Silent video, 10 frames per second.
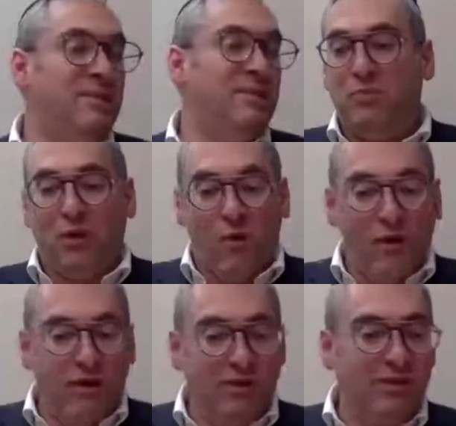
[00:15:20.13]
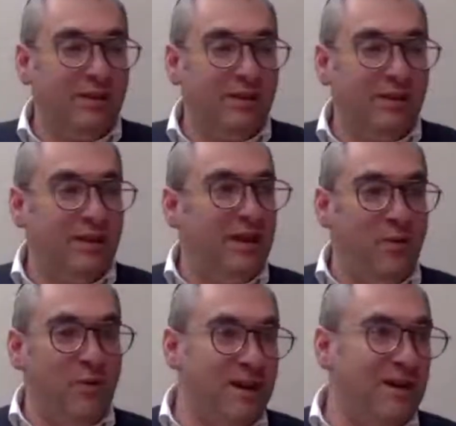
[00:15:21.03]
You put oil in a
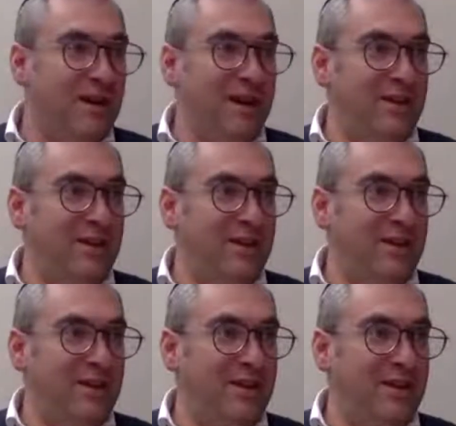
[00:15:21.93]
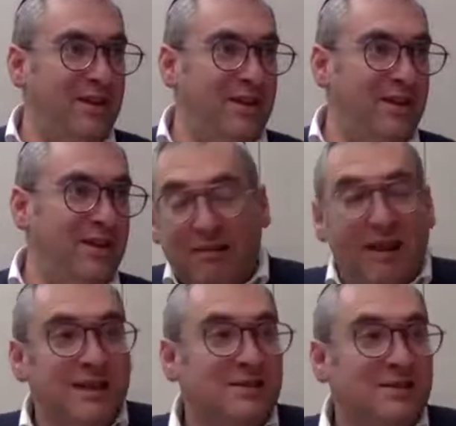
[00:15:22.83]
wick and you light it, it
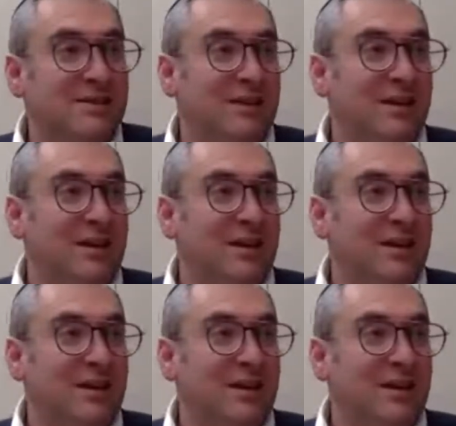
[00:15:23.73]
lights.